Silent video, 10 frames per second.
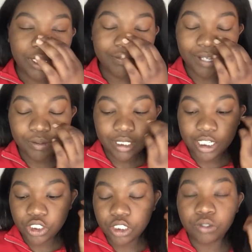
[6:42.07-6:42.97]

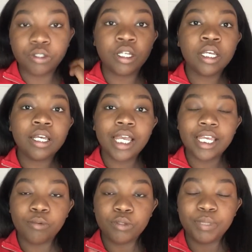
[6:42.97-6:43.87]
foundation, or
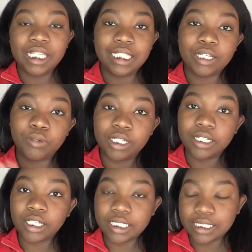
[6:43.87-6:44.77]
it would be
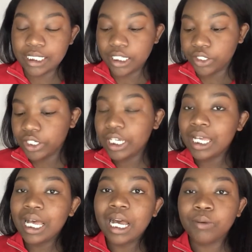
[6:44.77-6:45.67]
liquid concealer,
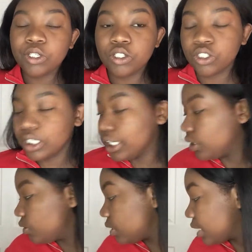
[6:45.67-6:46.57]
I will usually
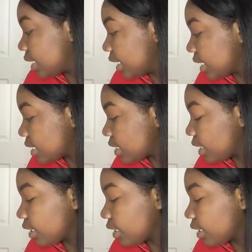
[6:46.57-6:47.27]
use this